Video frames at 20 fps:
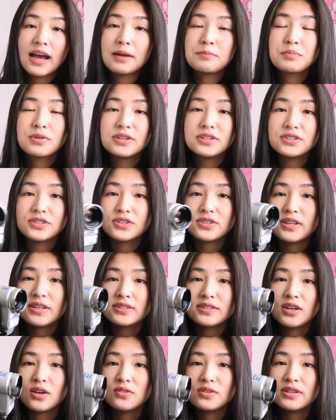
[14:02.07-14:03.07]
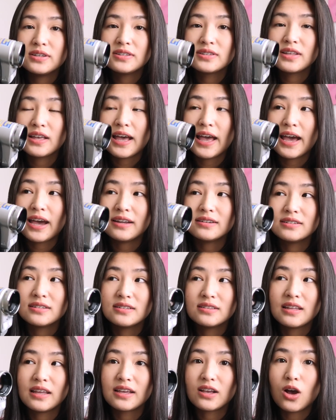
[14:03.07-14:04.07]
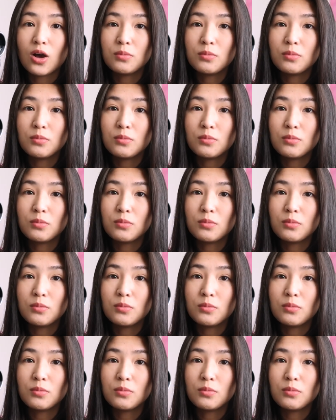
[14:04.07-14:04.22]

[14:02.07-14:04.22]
I'm pretty sure they sell these at like